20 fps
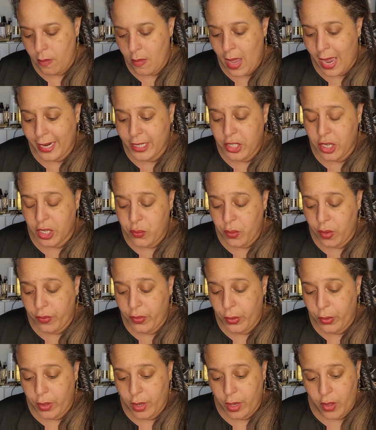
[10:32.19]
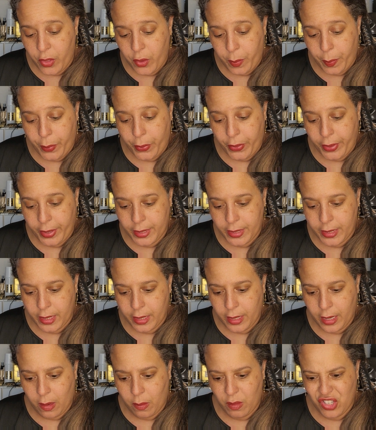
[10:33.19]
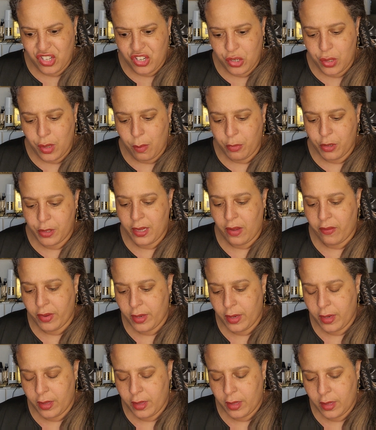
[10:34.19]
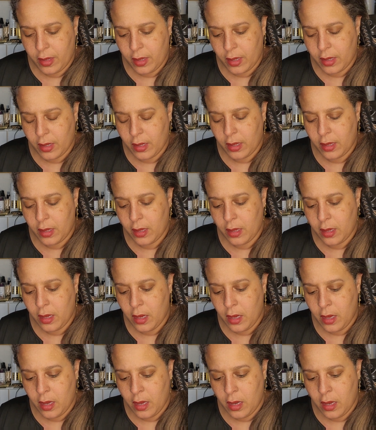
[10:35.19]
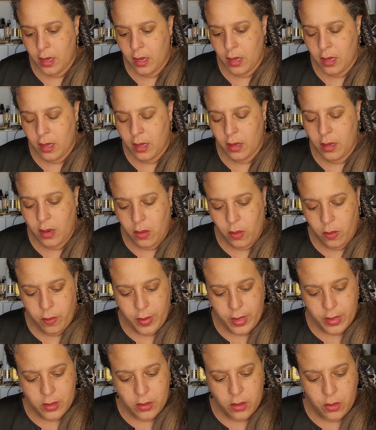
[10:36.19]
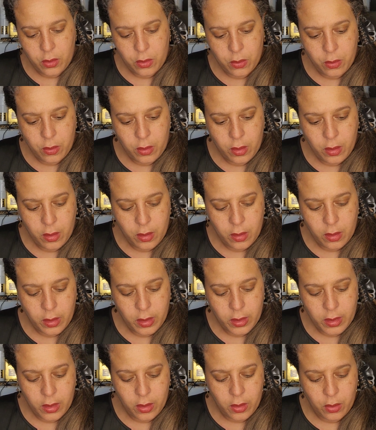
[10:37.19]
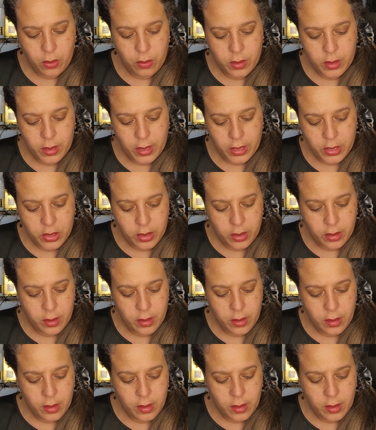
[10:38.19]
I just reviewed another burgundy that I was in number seven, I think. Nope, that's a nude. It's in the nude section.